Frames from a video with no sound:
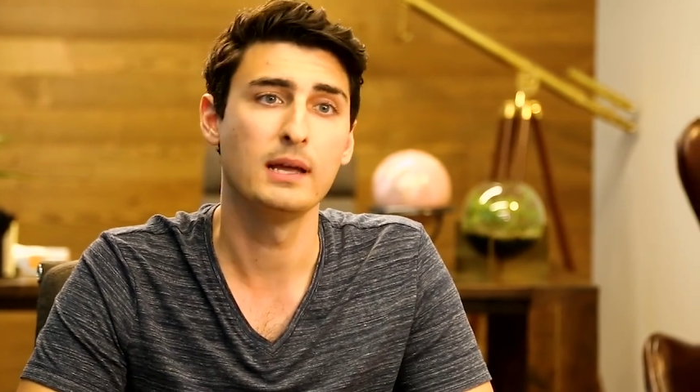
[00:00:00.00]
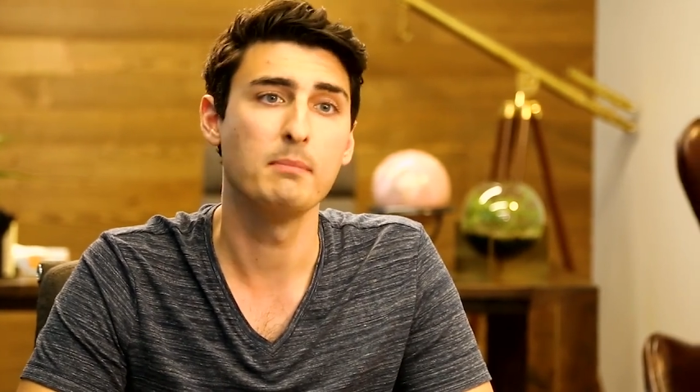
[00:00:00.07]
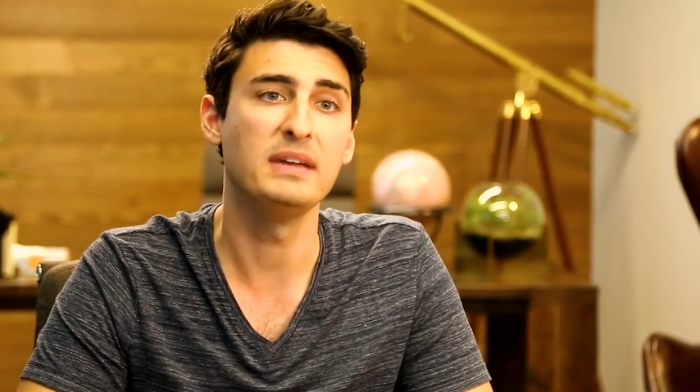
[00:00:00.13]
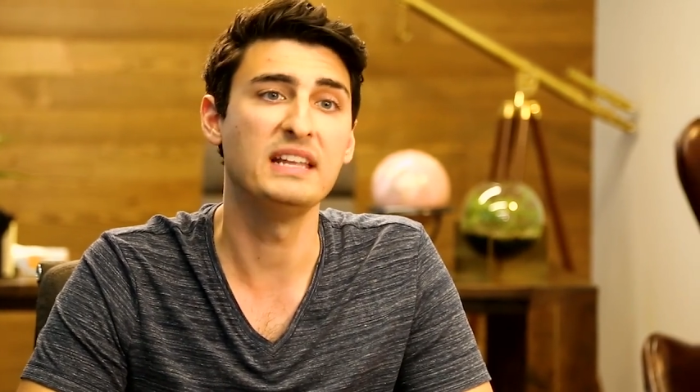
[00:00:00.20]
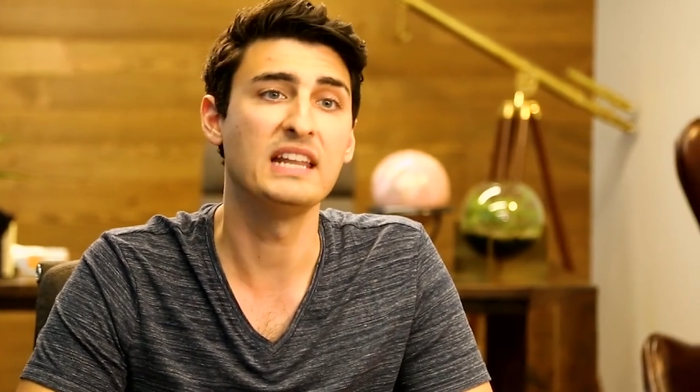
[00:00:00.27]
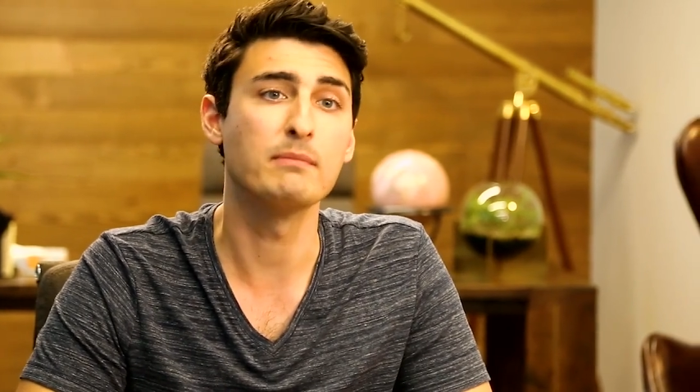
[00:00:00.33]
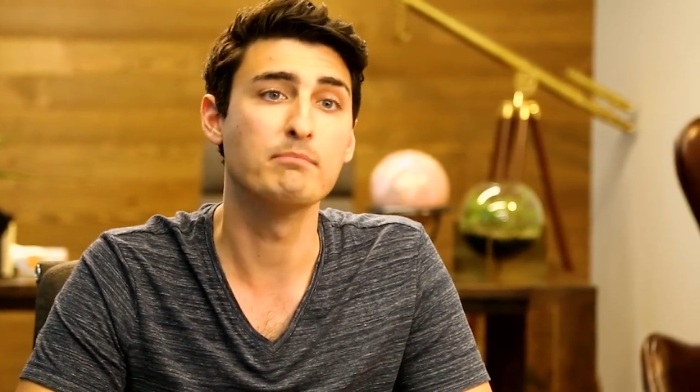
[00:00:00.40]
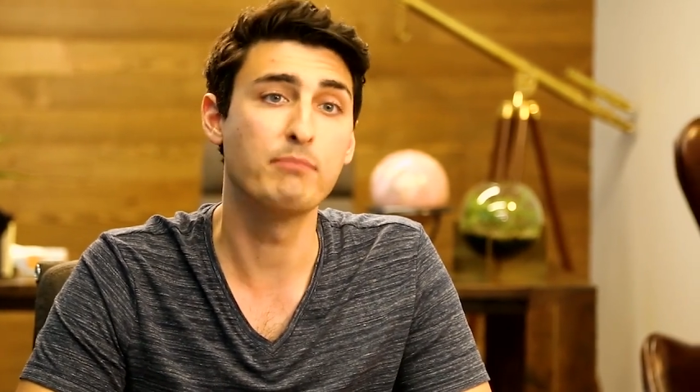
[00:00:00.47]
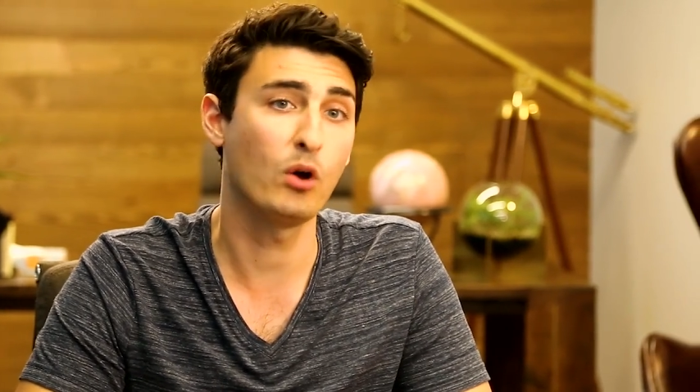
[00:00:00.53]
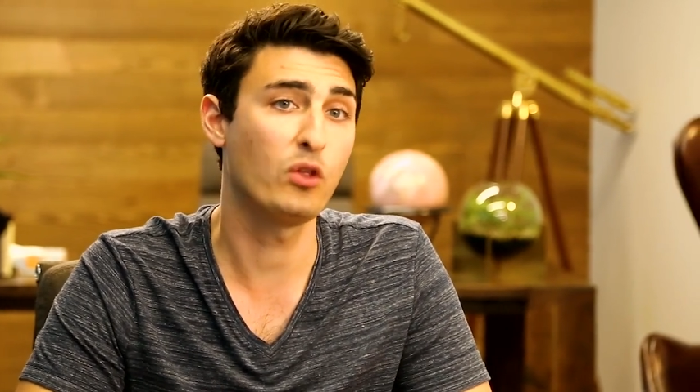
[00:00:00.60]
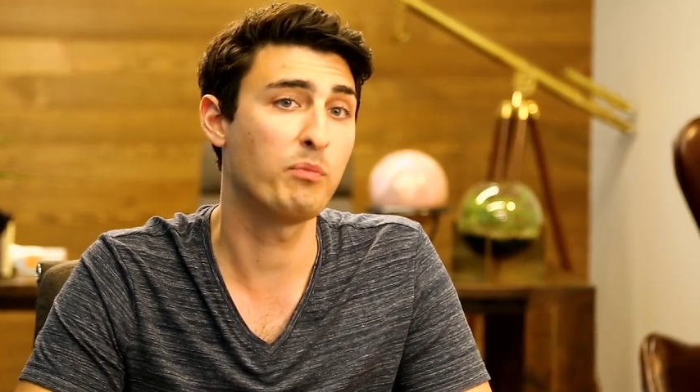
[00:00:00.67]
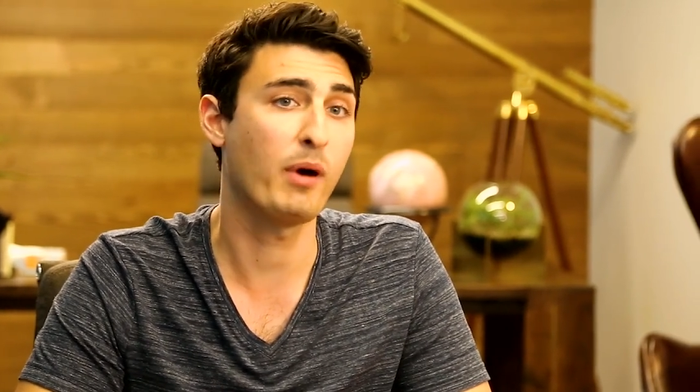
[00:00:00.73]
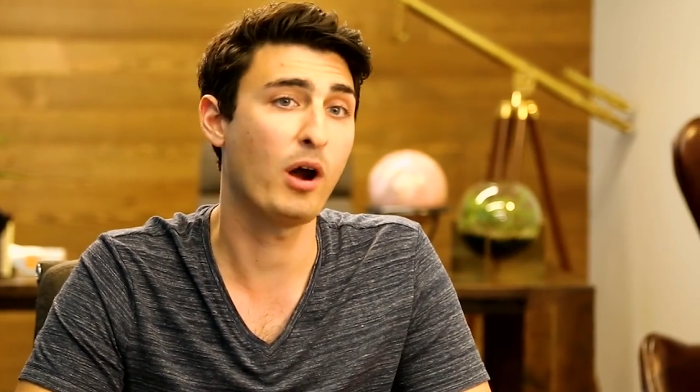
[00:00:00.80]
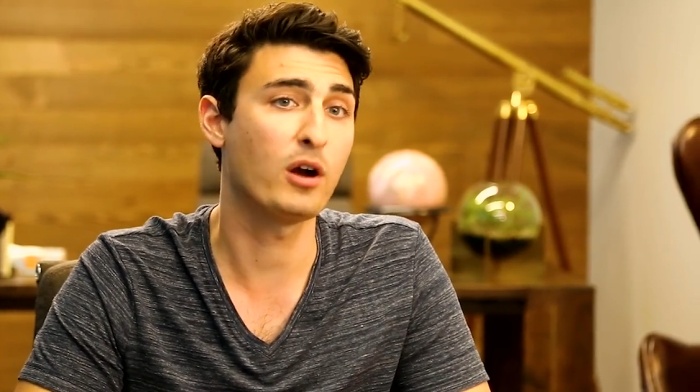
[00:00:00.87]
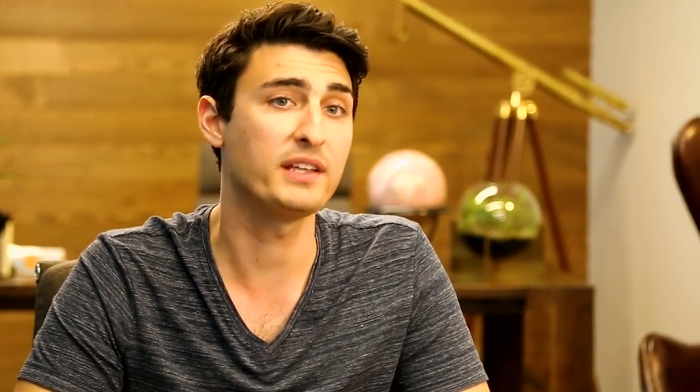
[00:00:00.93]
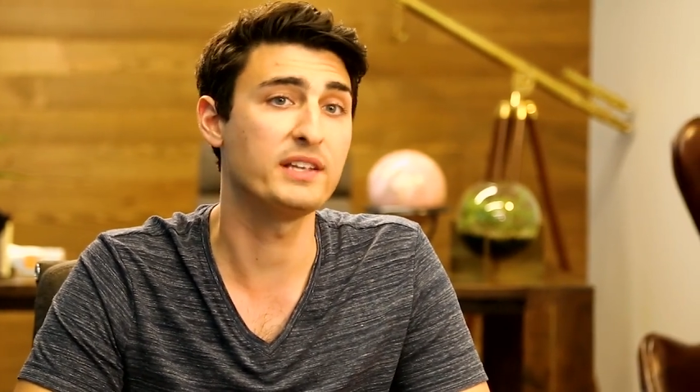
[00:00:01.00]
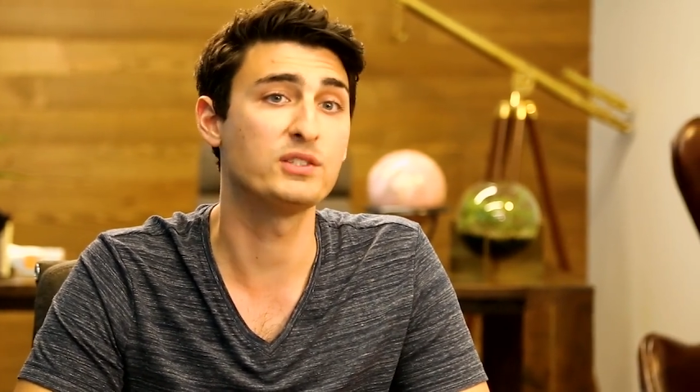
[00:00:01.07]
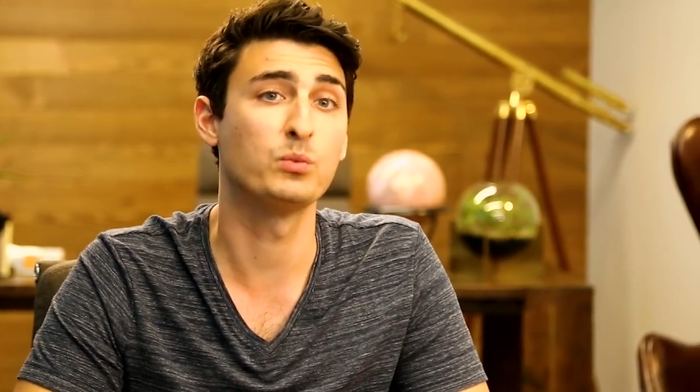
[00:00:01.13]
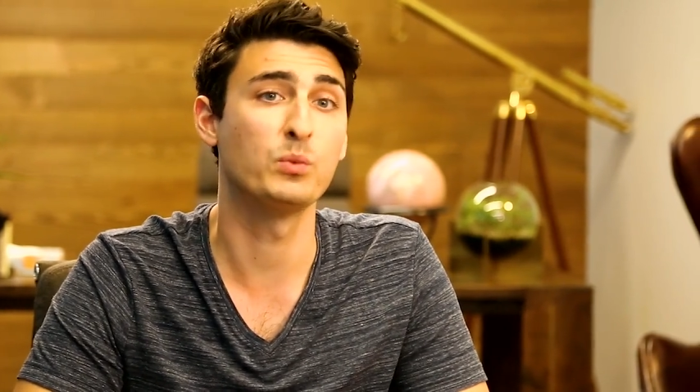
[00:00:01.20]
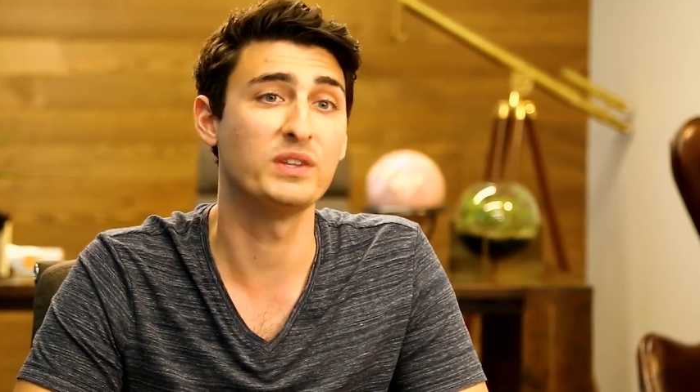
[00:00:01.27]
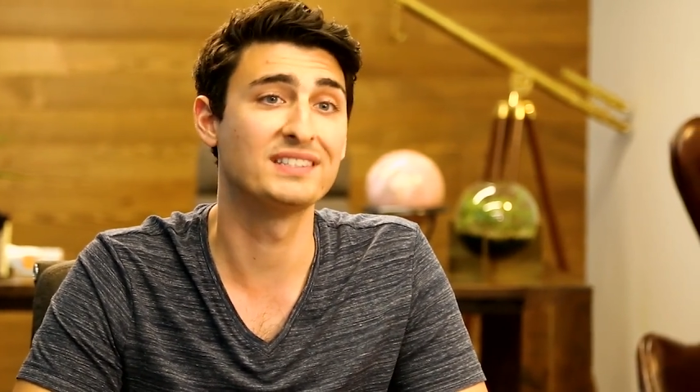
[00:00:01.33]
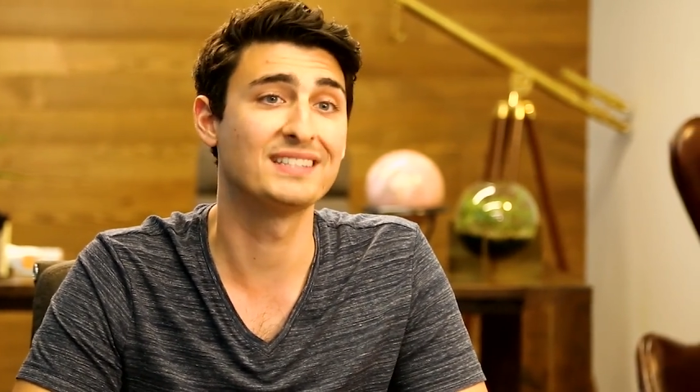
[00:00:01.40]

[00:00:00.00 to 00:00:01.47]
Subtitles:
meaning both parties would